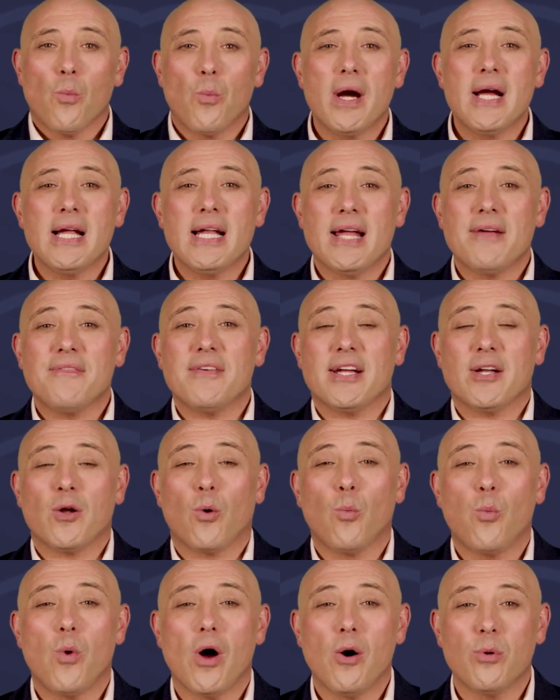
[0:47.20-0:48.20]
We live in a
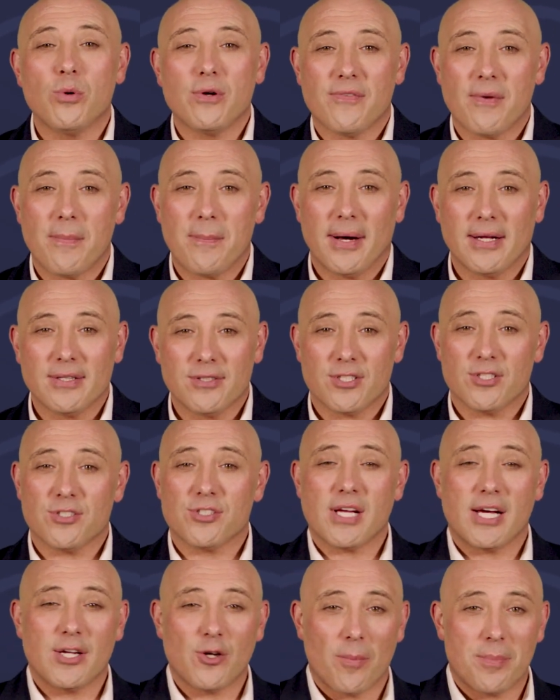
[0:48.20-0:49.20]
world of
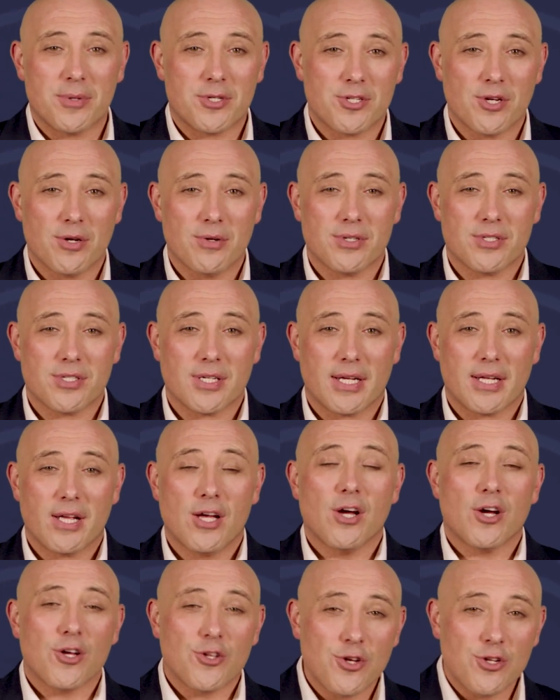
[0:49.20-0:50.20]
abundance and opportunity.
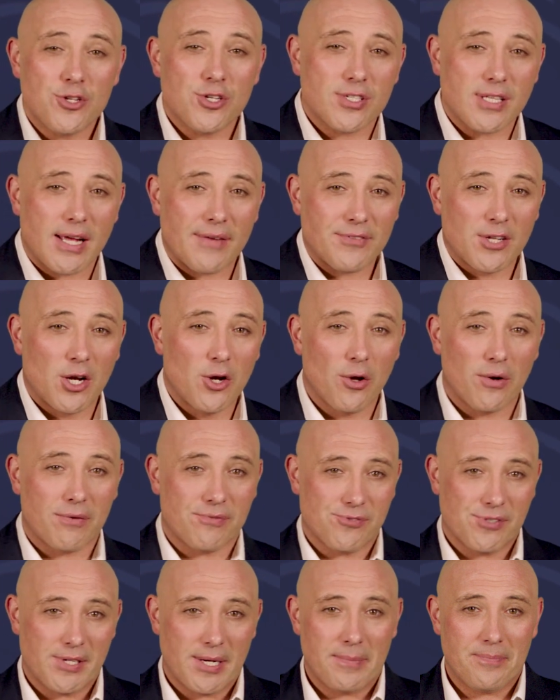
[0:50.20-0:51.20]
You just have to
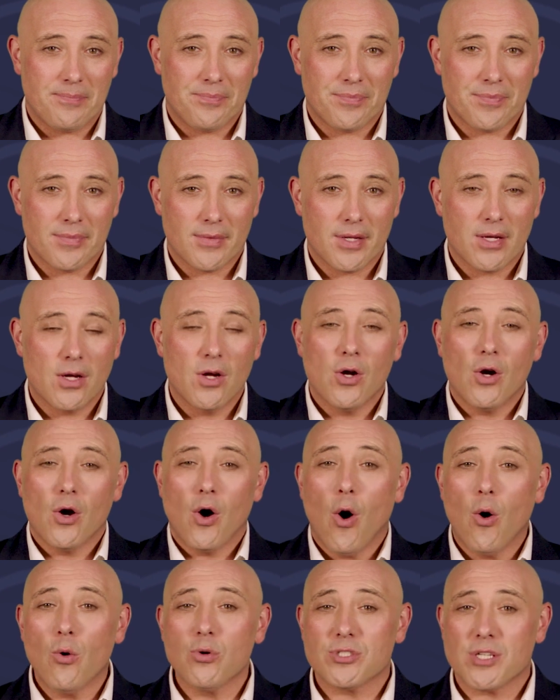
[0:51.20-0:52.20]
look for it.
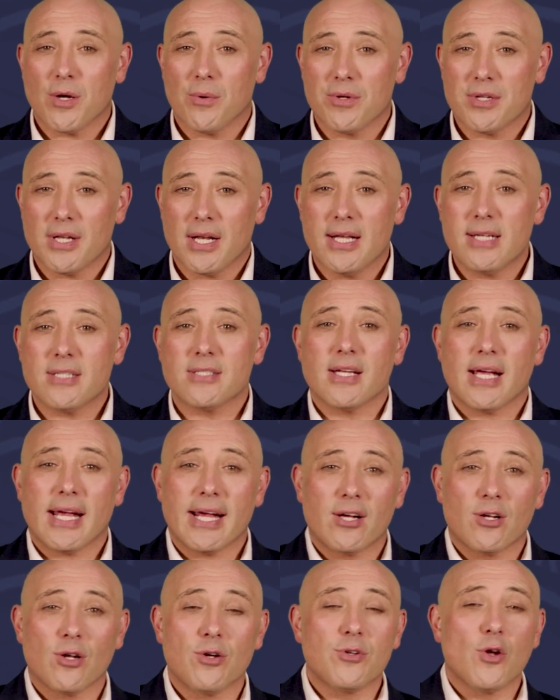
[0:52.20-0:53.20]
Also on your list
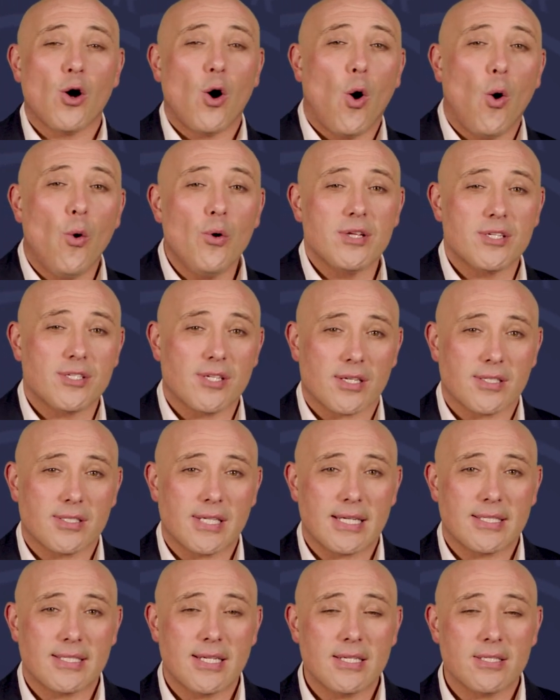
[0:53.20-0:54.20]
include all your
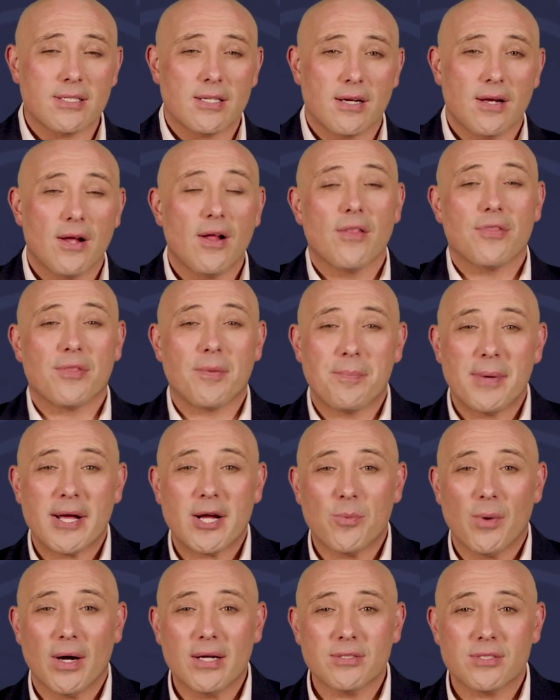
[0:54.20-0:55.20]
successes, the
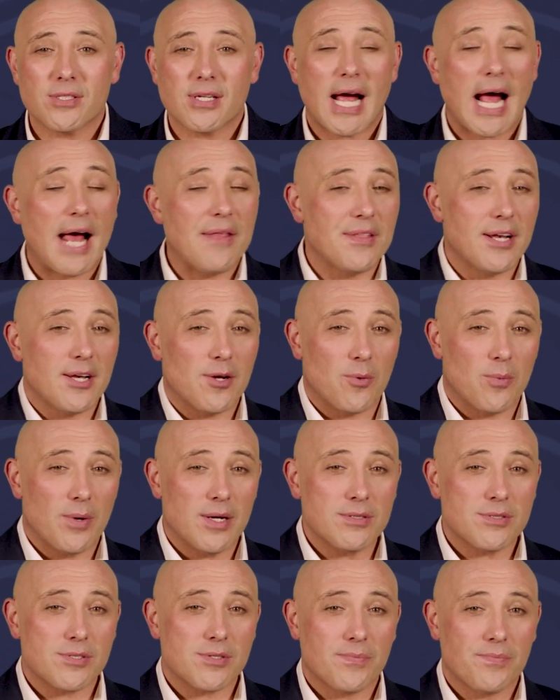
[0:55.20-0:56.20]
big ones and the little
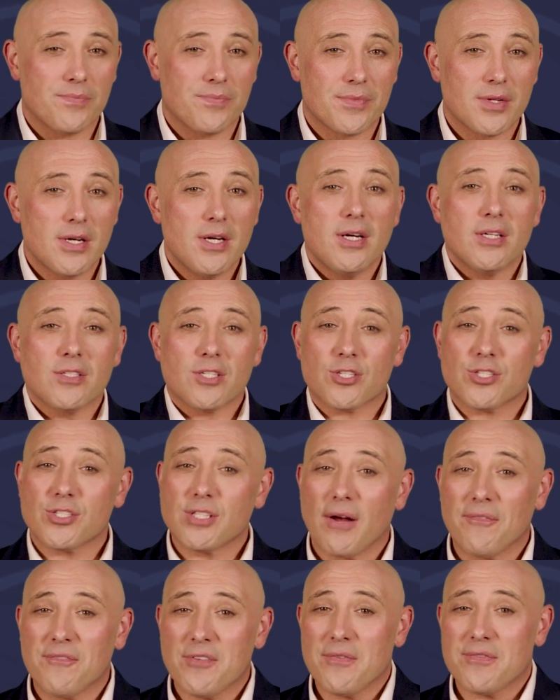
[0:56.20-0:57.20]
ones, the
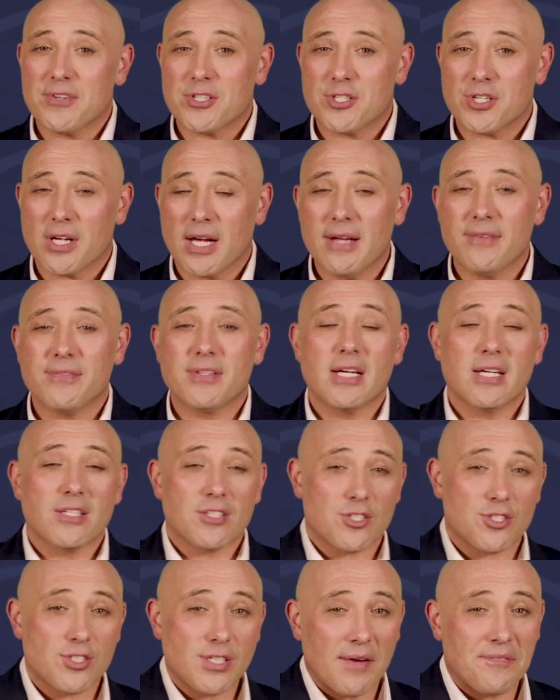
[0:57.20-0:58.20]
stuff you've achieved,
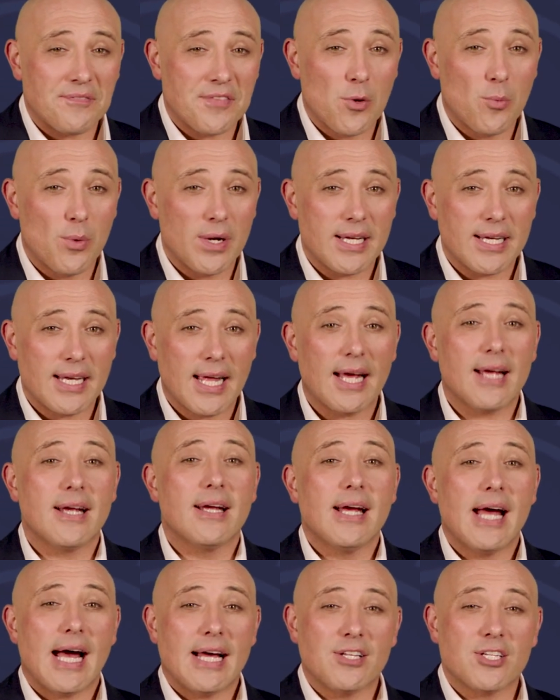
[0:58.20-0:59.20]
the stuff you're winning at,
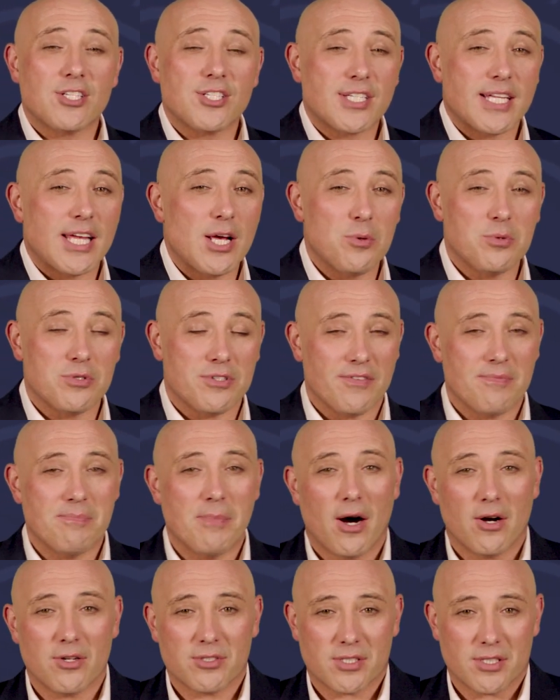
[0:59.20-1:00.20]
and the skills you've
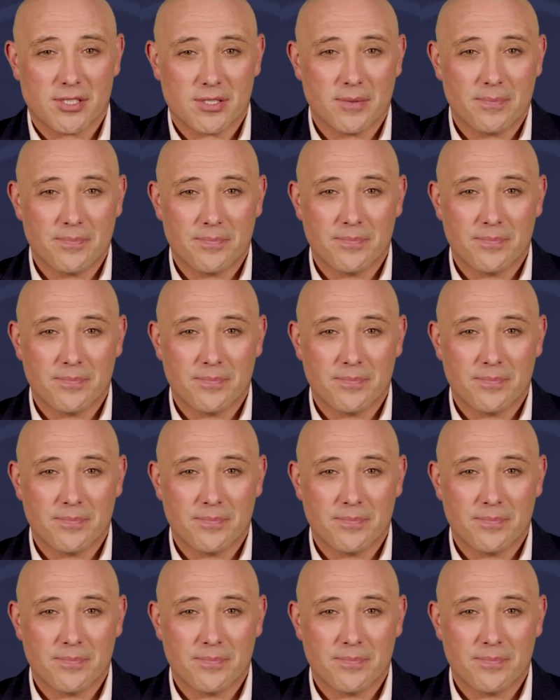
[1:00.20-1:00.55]
mastered.